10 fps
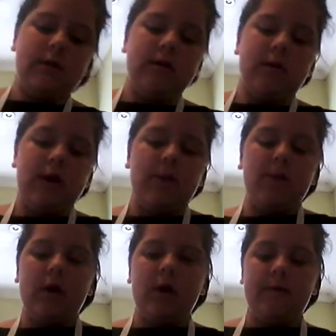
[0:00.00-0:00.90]
And then we're
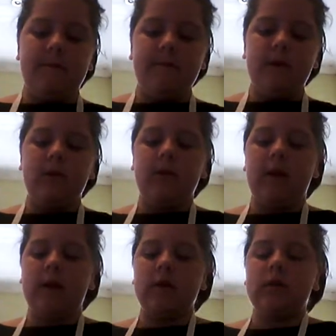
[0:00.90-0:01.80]
going to fold
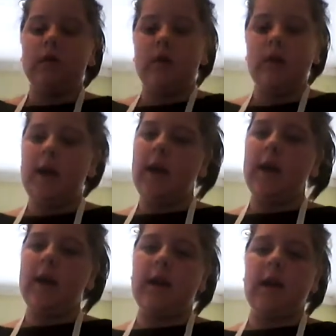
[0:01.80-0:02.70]
it
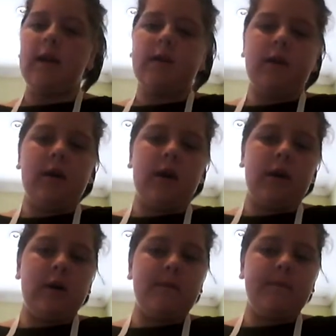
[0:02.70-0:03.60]
in another
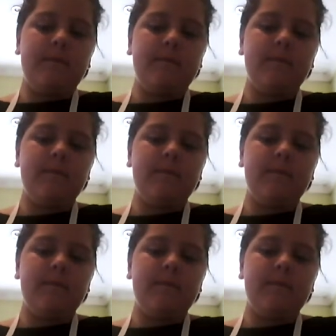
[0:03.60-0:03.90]
half